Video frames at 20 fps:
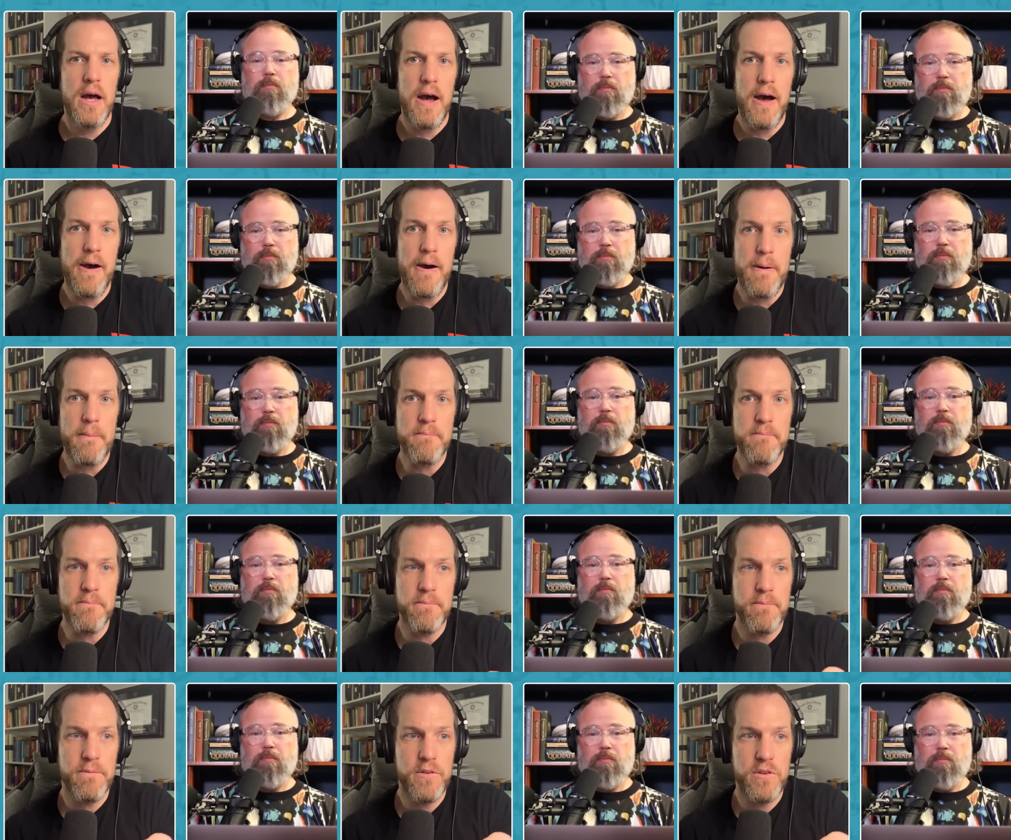
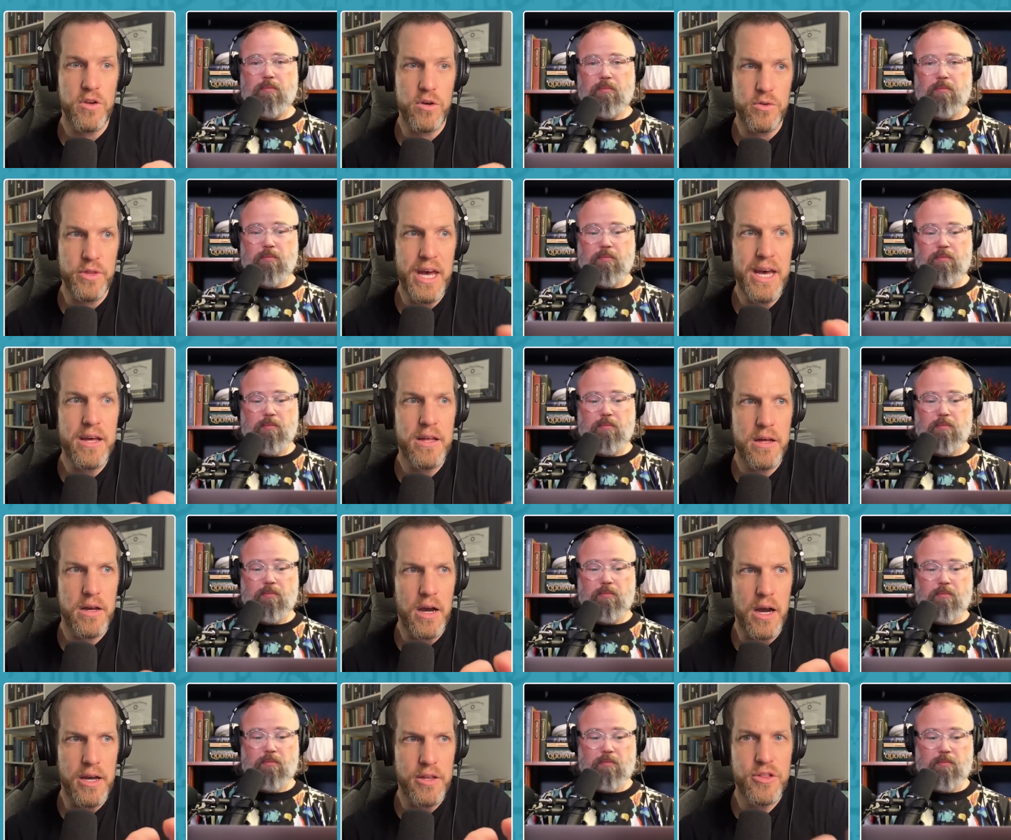Speaker 1: um, so
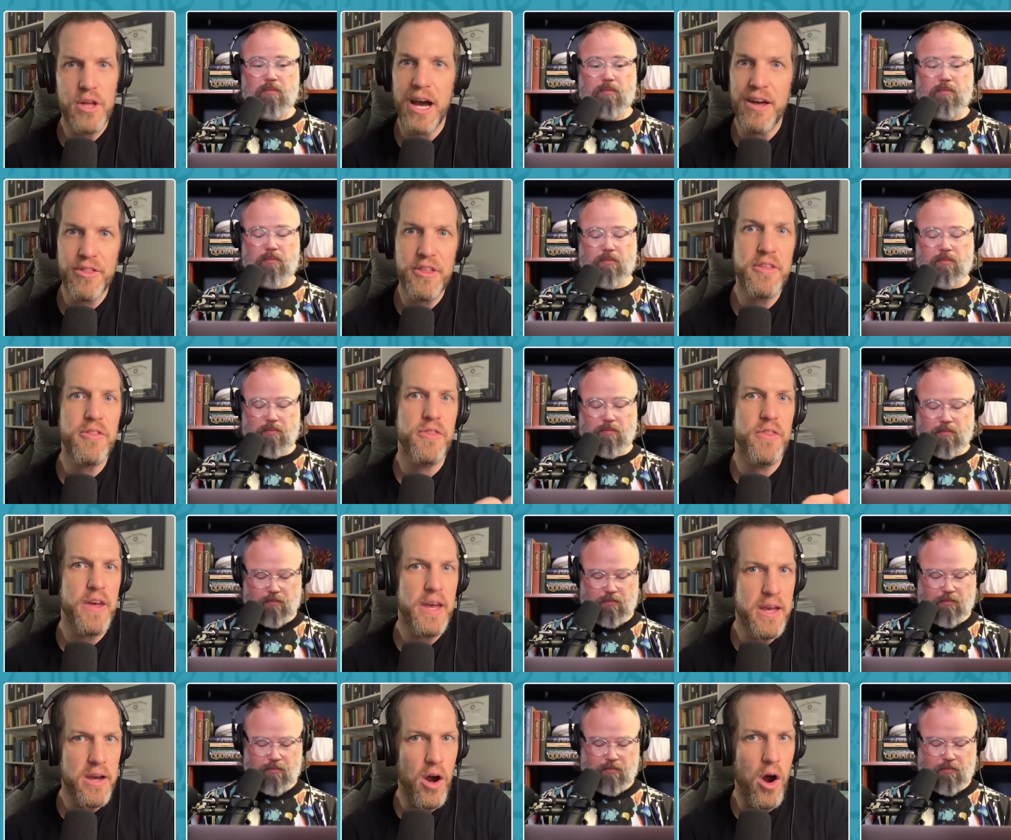that I I think
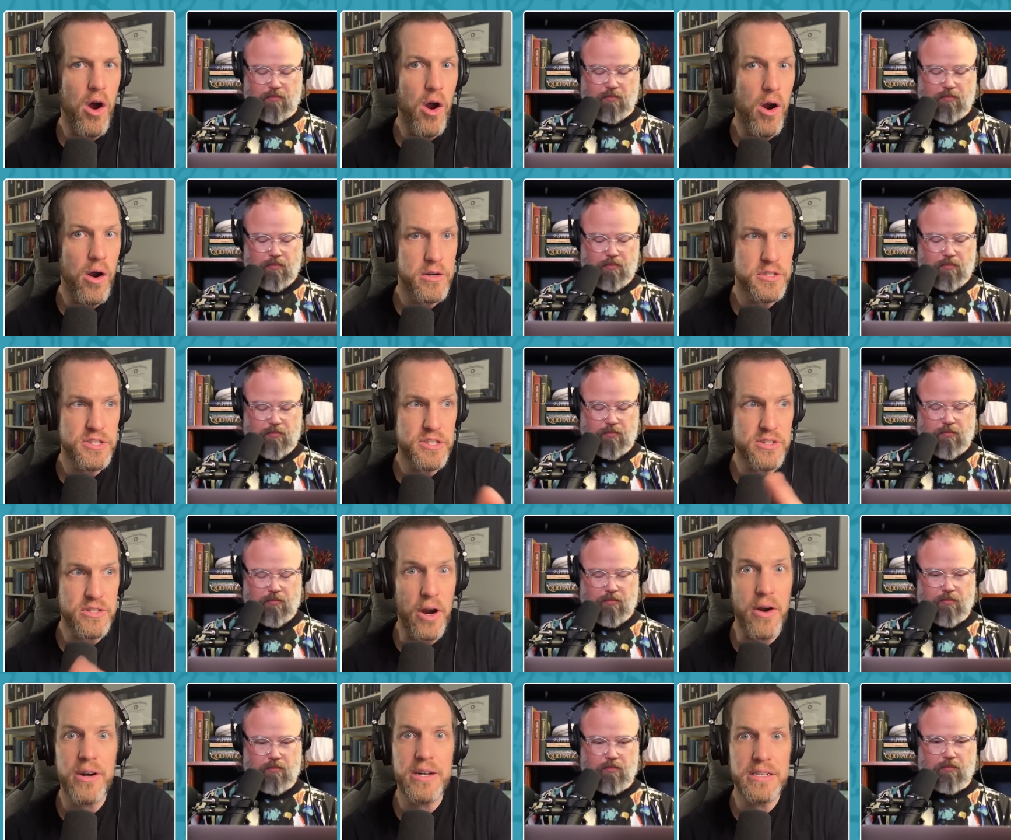they are
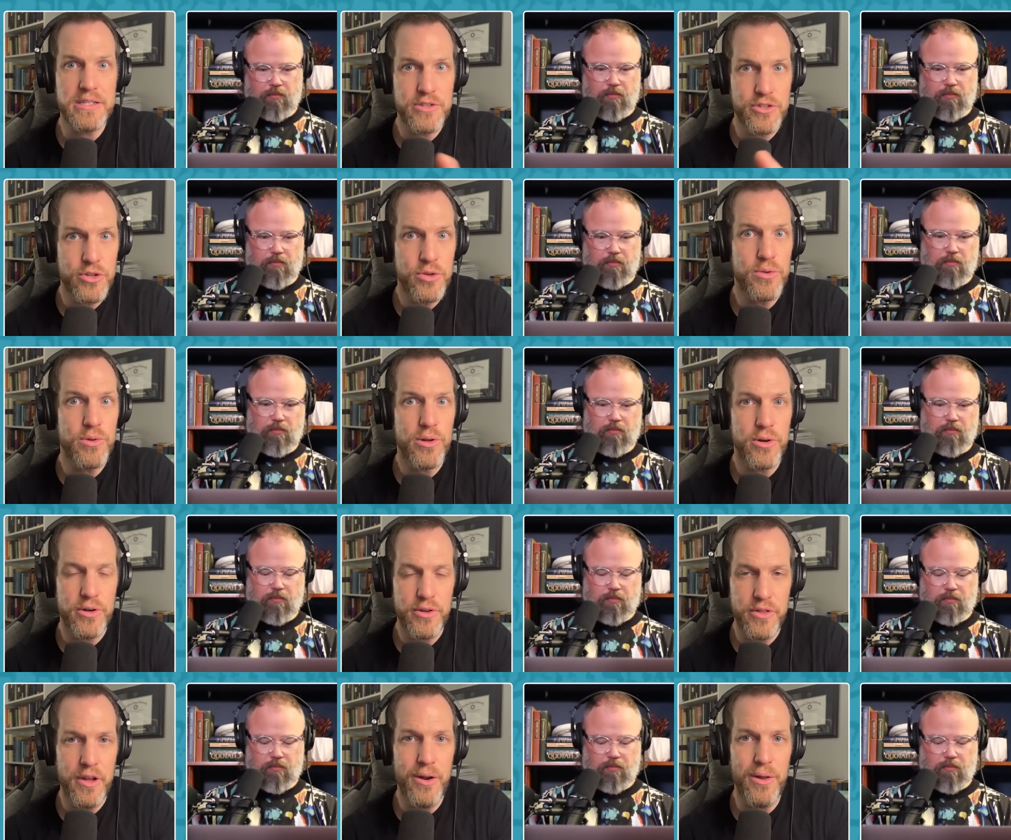starting to
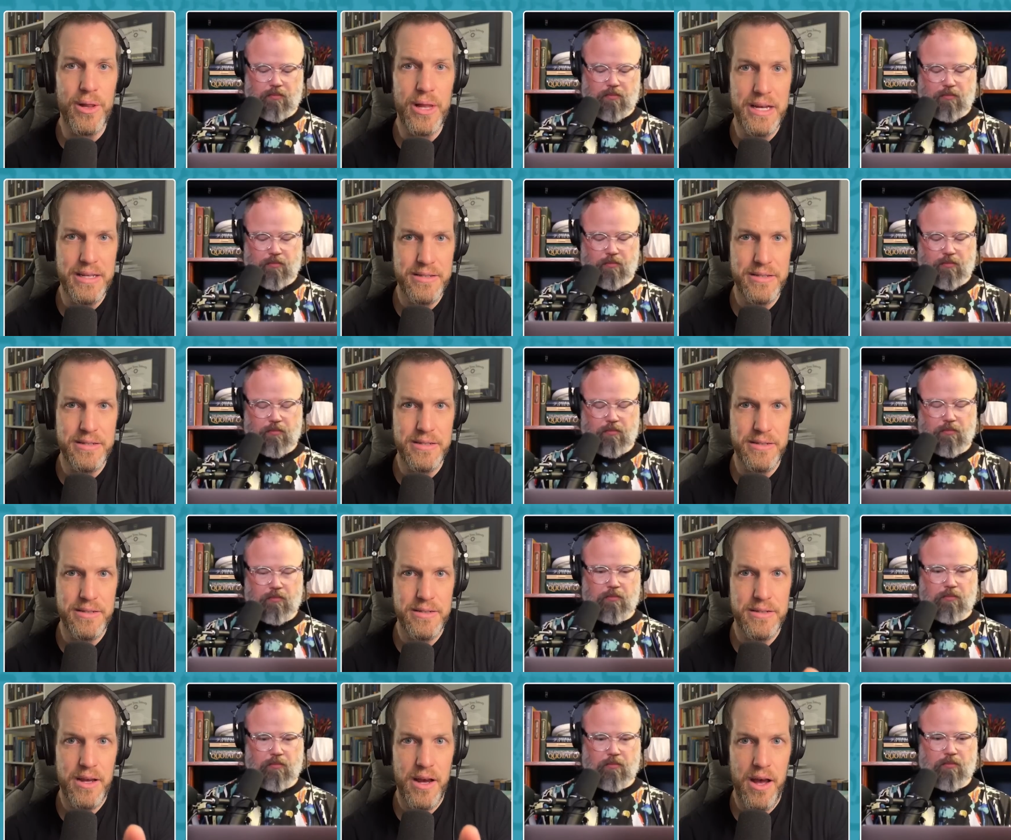learn their
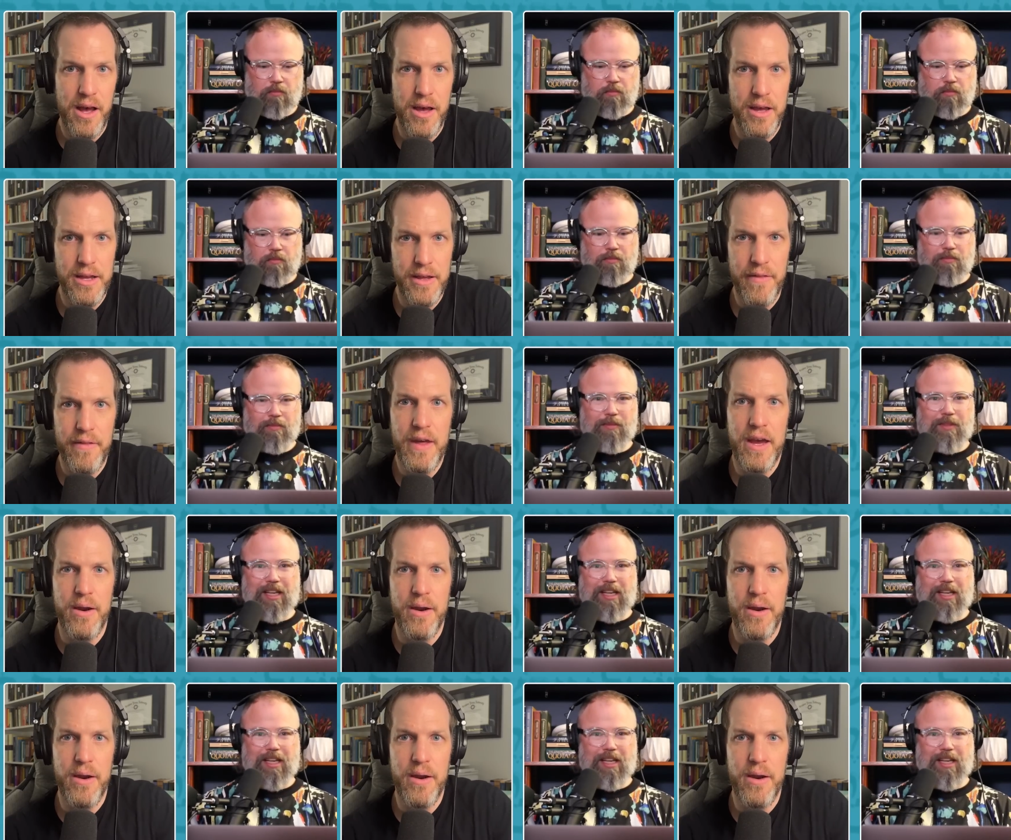lesson uh, in